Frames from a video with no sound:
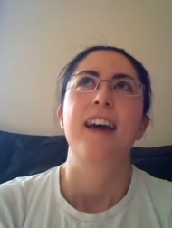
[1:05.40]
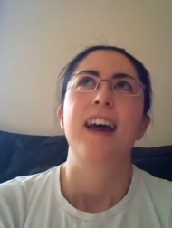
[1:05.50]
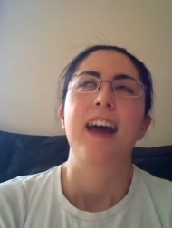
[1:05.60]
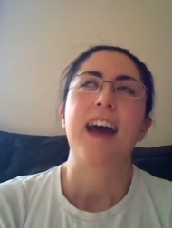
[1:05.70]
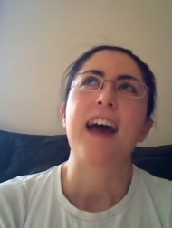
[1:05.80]

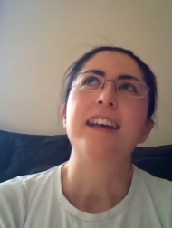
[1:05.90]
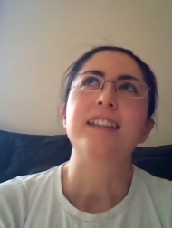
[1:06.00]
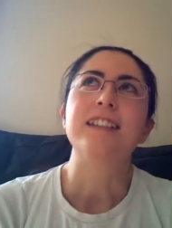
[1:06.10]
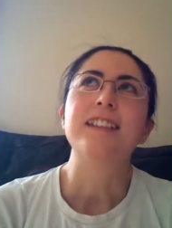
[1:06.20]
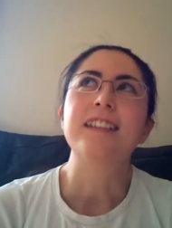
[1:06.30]

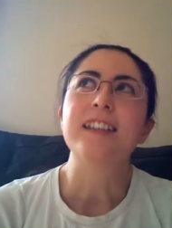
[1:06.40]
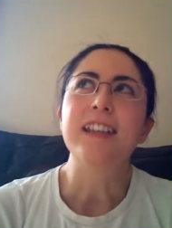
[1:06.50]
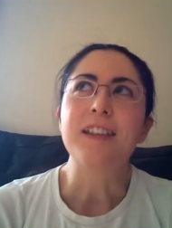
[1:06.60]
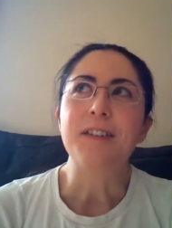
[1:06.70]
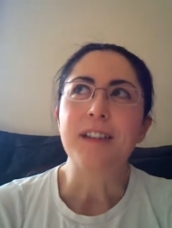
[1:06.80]
And
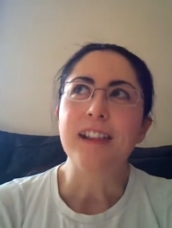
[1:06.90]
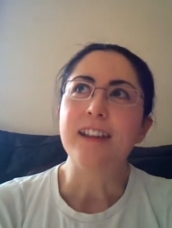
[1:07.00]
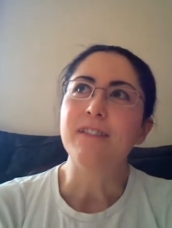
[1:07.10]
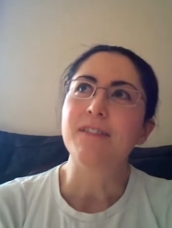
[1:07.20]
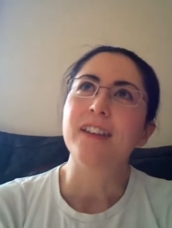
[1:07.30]
you
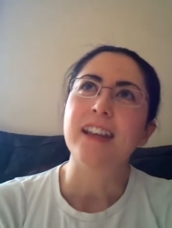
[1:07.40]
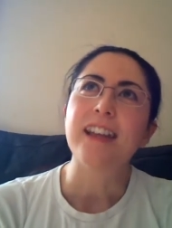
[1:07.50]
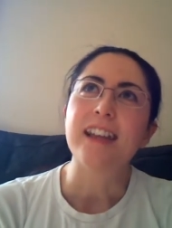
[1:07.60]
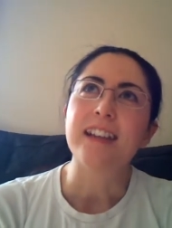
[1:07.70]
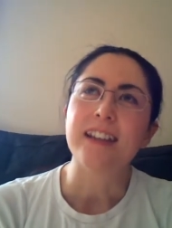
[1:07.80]
live
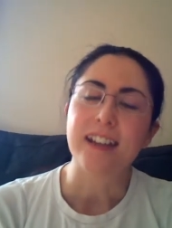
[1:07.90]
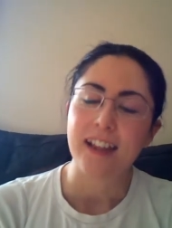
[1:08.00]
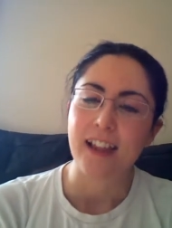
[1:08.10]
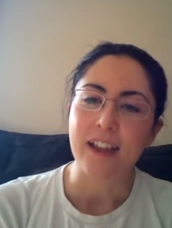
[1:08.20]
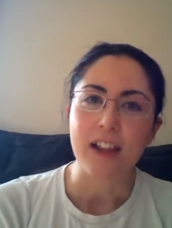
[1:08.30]
in
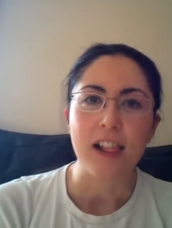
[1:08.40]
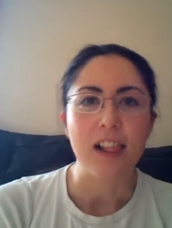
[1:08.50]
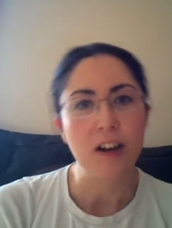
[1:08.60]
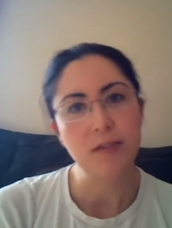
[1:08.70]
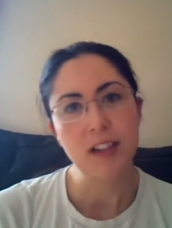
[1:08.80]
a
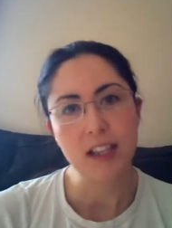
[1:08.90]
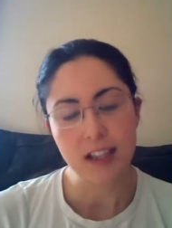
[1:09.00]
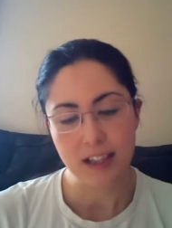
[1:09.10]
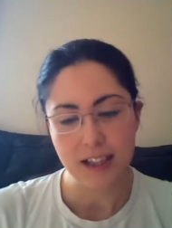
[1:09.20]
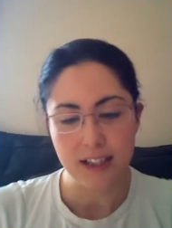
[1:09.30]
lovely
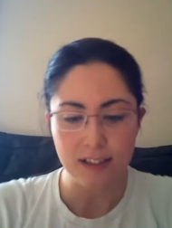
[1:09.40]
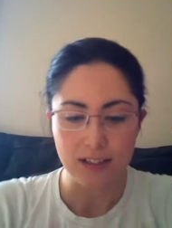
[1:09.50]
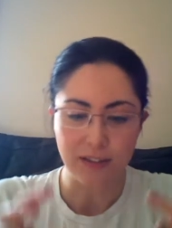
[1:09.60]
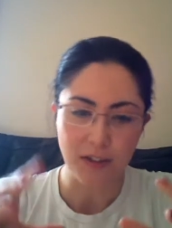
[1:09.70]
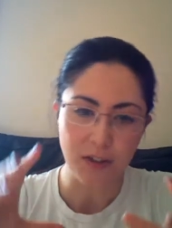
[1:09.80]
little
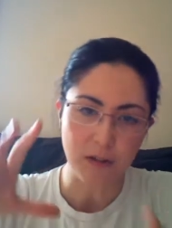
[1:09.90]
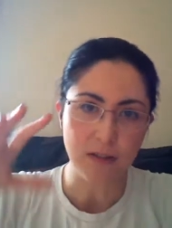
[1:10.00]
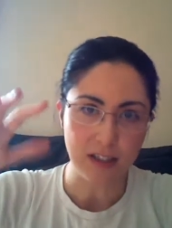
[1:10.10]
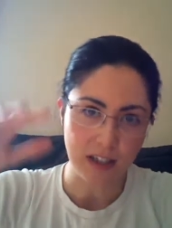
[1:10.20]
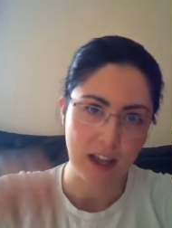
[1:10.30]

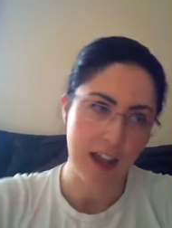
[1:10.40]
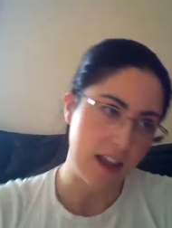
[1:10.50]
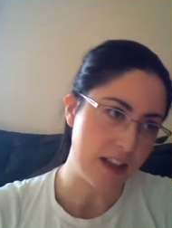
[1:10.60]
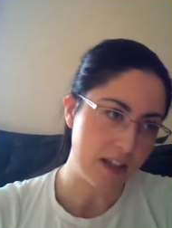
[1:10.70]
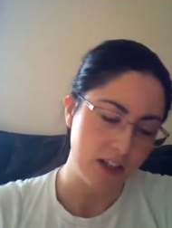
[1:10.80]
golden
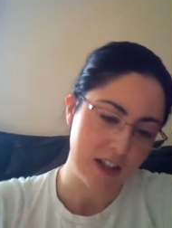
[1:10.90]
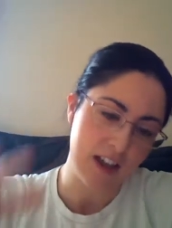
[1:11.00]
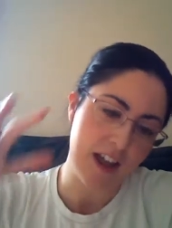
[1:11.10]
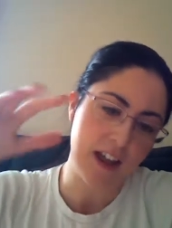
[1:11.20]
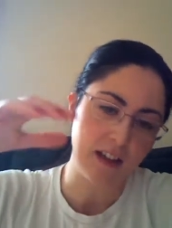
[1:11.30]
cage,
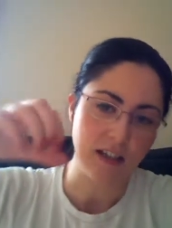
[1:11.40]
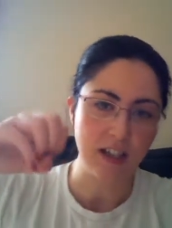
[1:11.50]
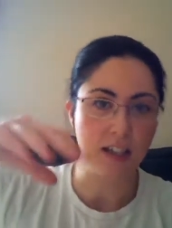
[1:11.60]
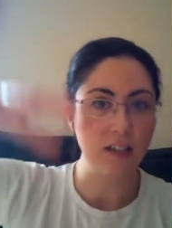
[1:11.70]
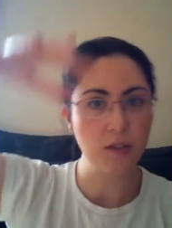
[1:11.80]
and
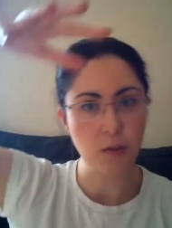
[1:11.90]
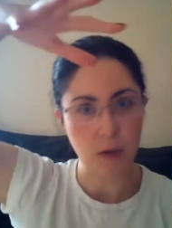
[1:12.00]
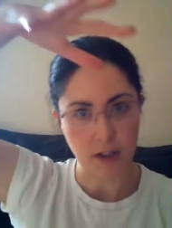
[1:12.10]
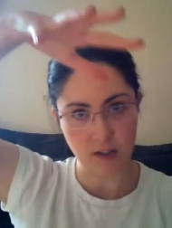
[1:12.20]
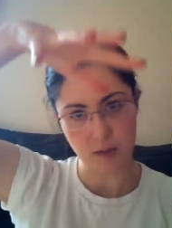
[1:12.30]
it is
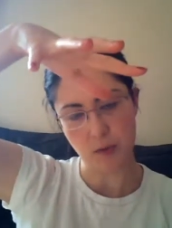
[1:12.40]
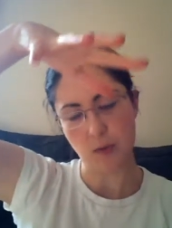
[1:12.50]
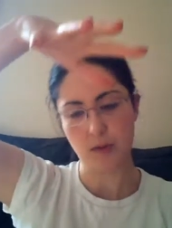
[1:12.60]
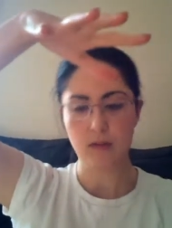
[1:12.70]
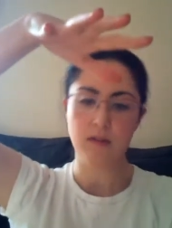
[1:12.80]
quite
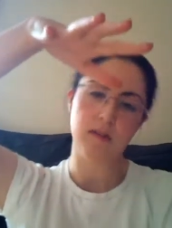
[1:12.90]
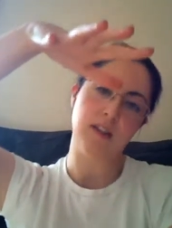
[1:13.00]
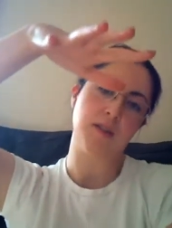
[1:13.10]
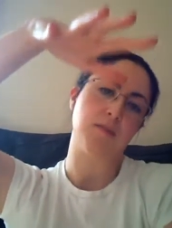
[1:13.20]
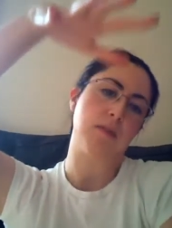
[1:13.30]
small.
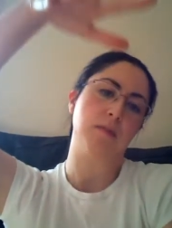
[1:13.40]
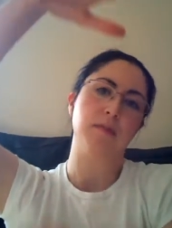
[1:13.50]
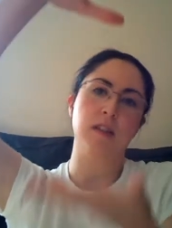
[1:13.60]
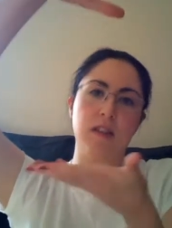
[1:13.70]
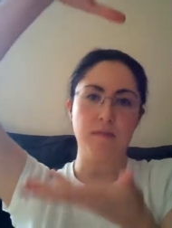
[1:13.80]
It's
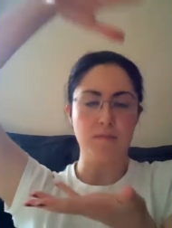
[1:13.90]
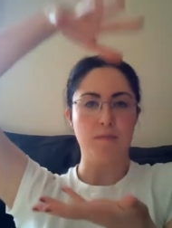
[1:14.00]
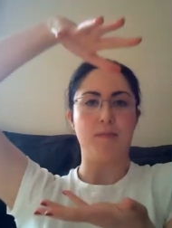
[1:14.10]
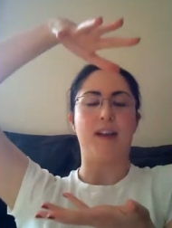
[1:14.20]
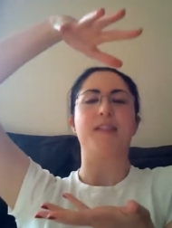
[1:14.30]
probably
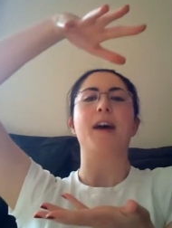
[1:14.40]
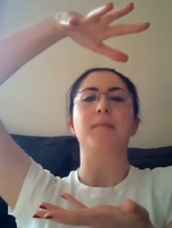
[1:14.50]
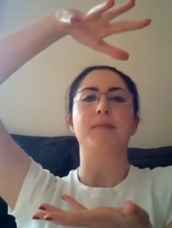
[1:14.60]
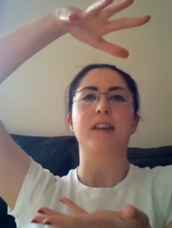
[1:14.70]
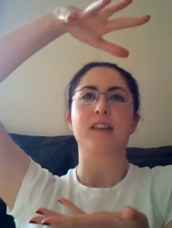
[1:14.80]
about that
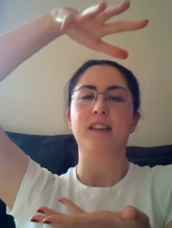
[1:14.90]
big,